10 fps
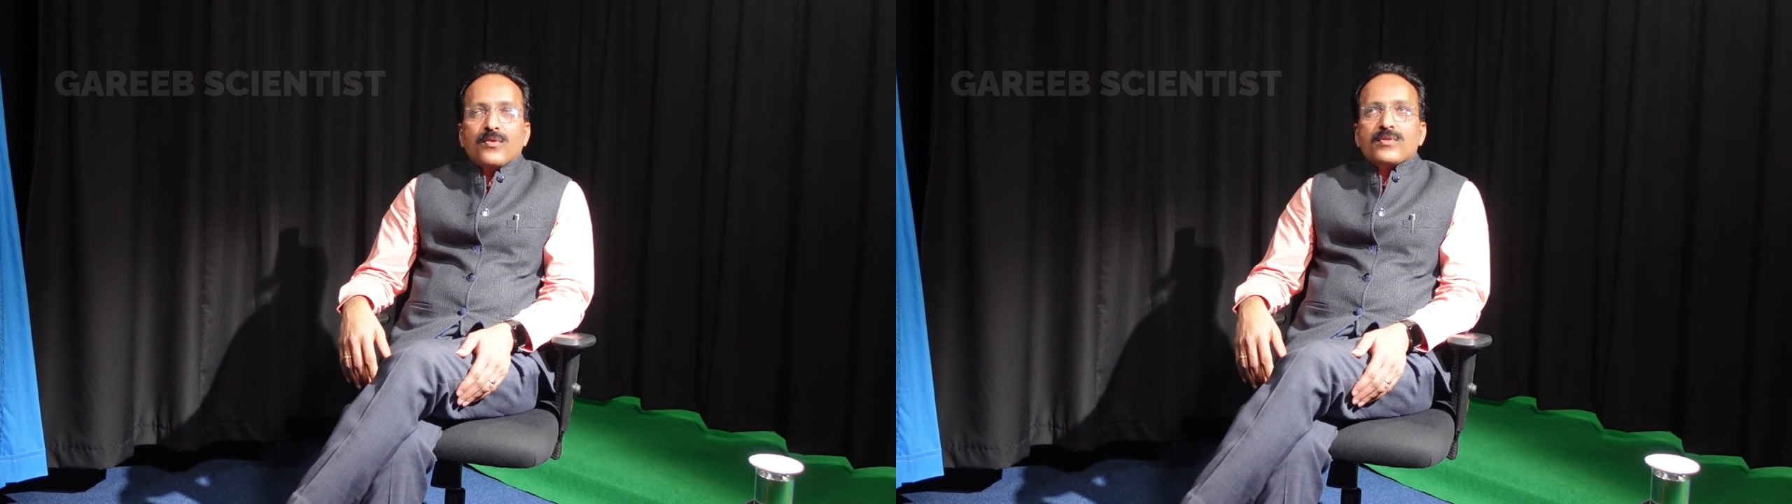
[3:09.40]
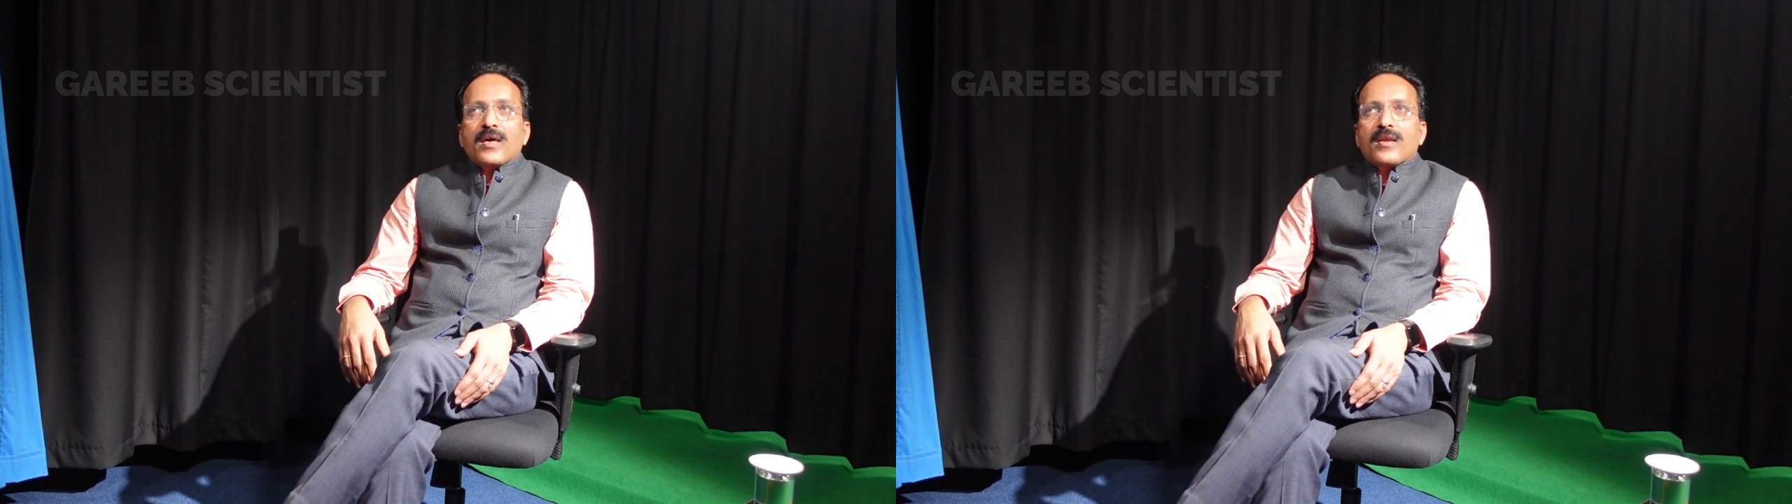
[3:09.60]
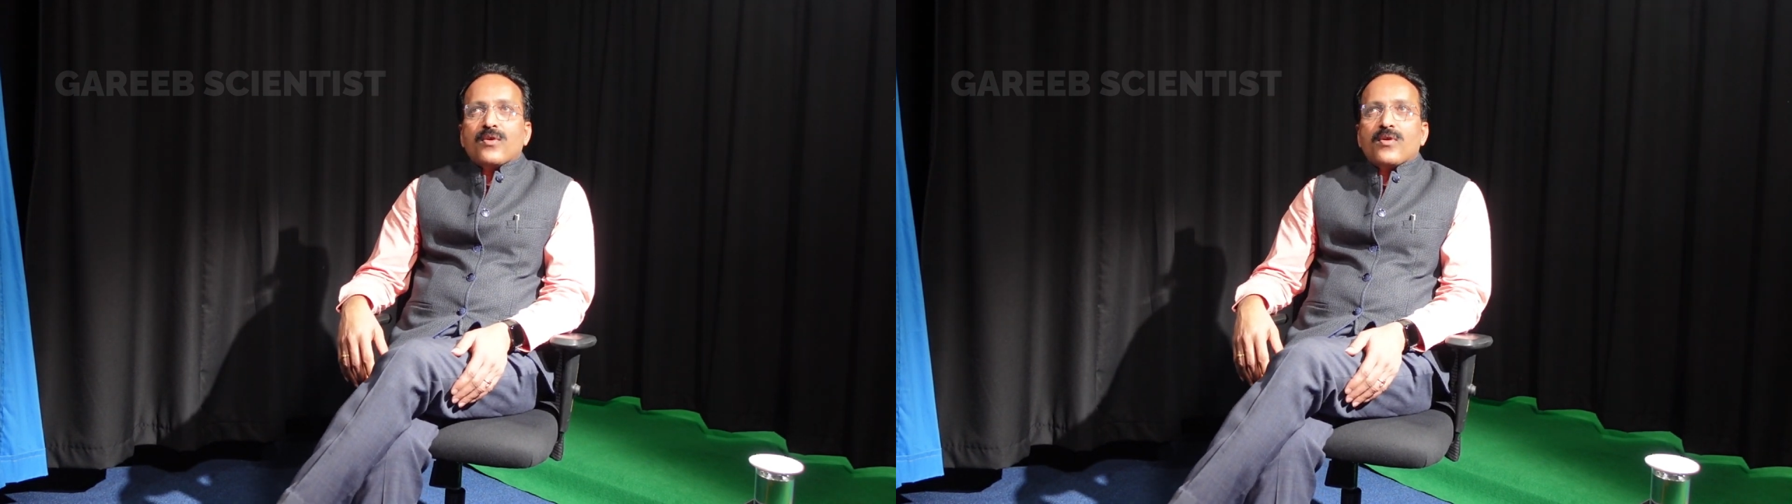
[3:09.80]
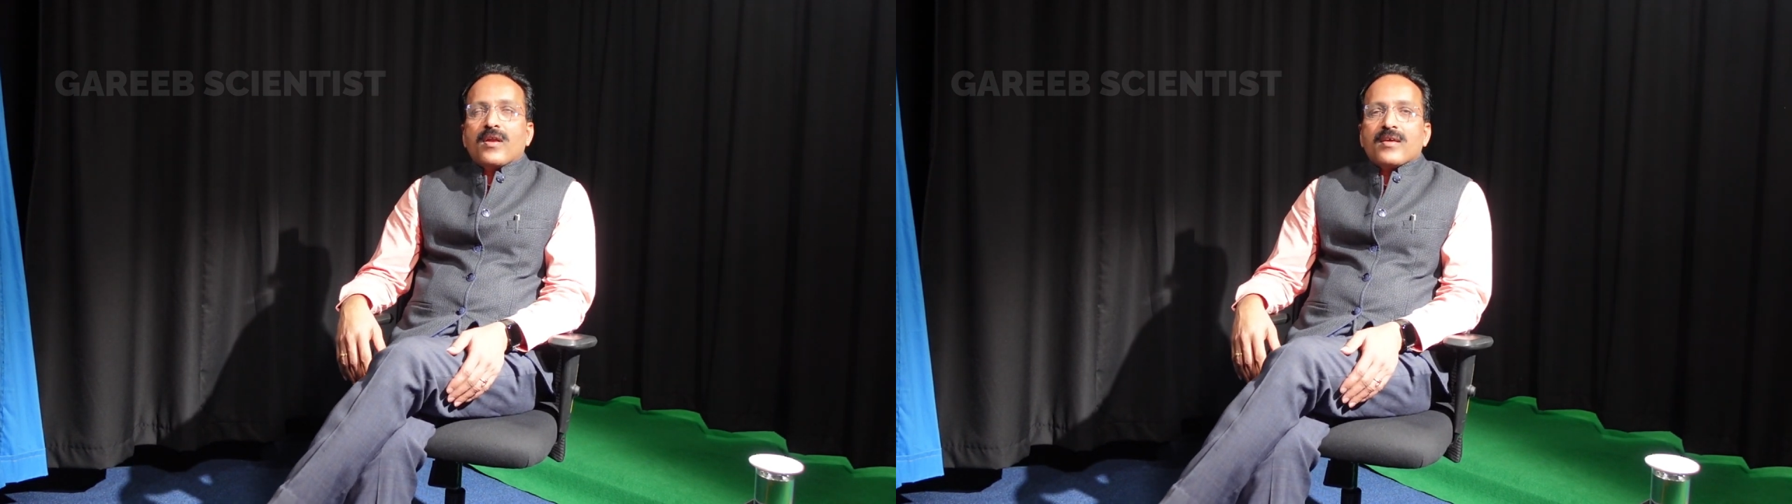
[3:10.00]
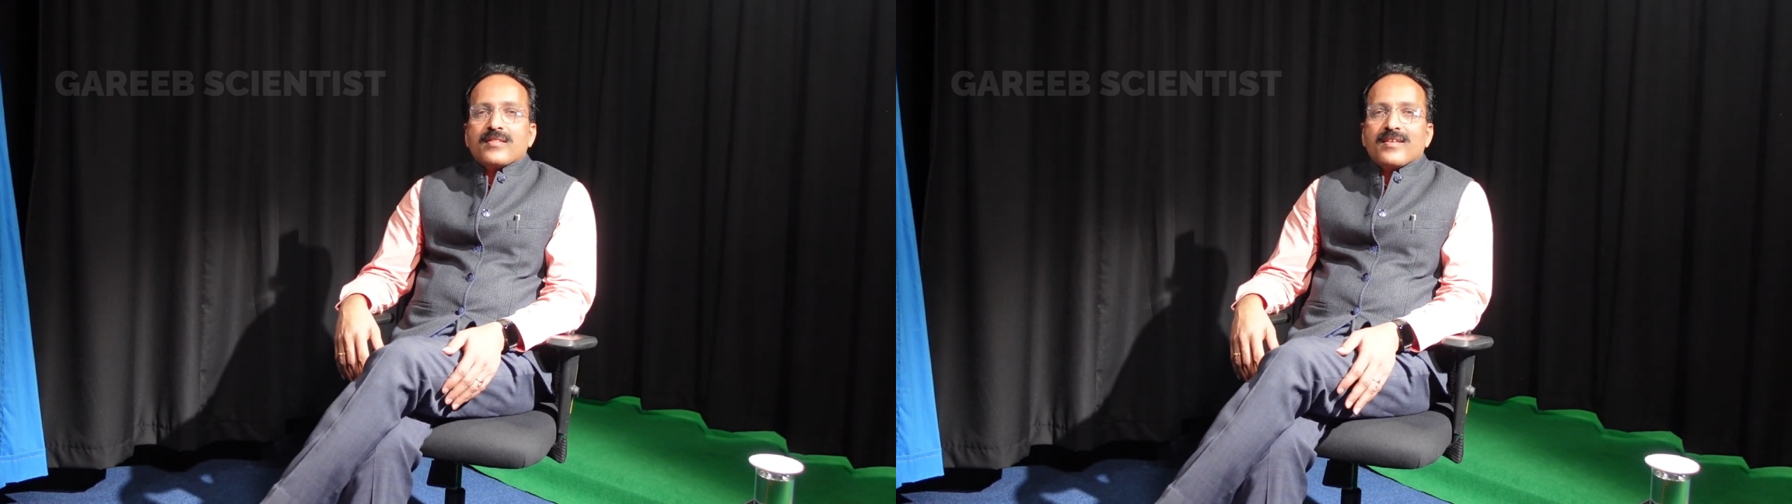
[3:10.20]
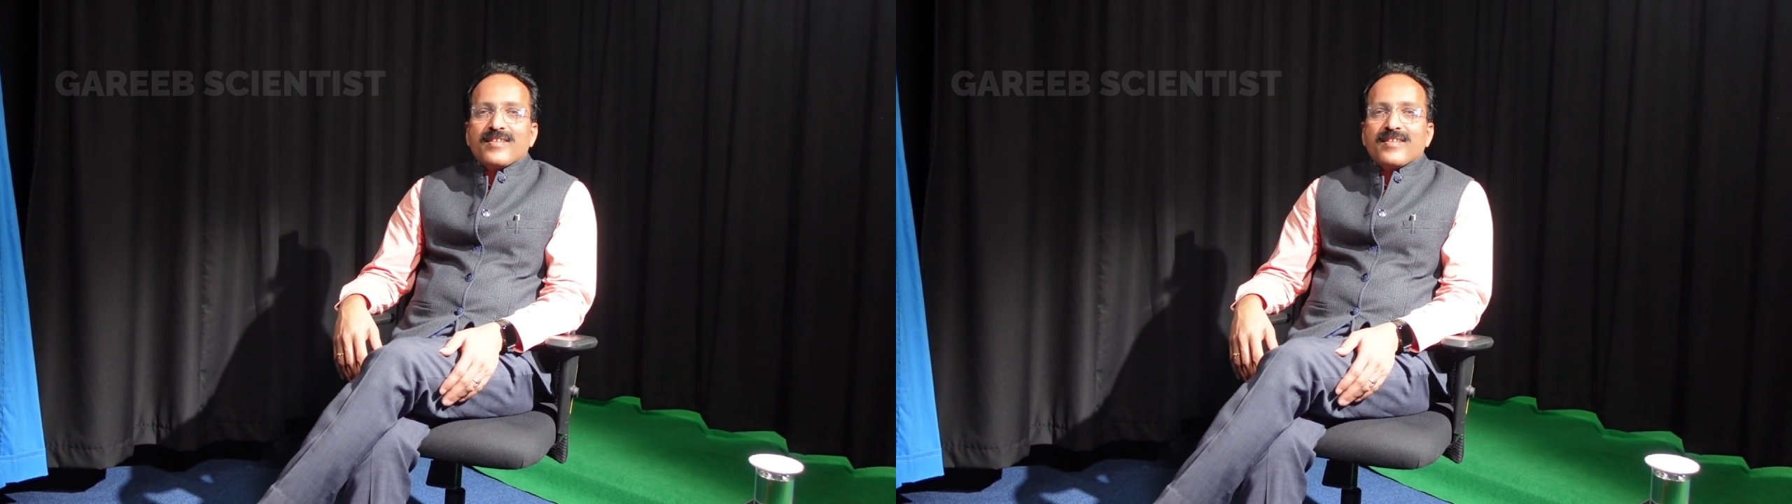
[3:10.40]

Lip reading: No, they are not like that.